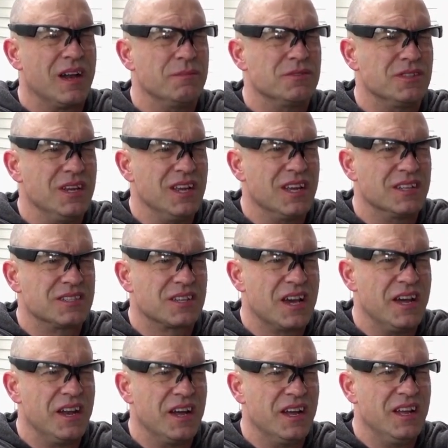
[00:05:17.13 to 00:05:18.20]
I'm seeing it's
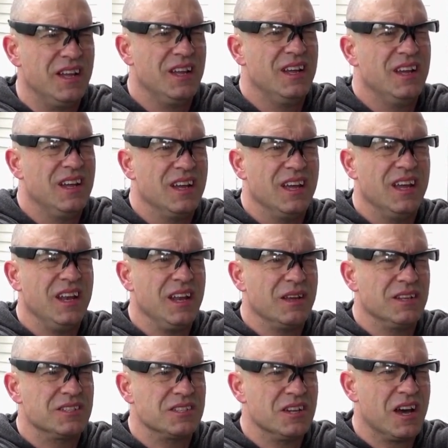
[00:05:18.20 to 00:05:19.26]
kind of hitting.
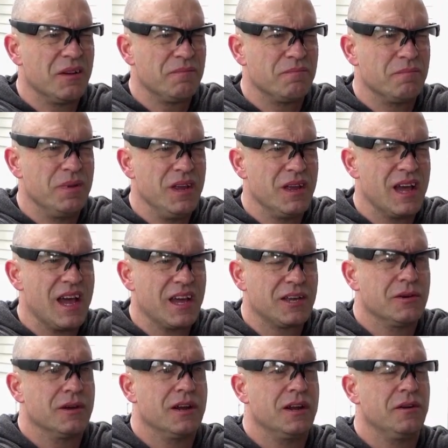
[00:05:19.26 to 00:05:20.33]
It's not being accurate.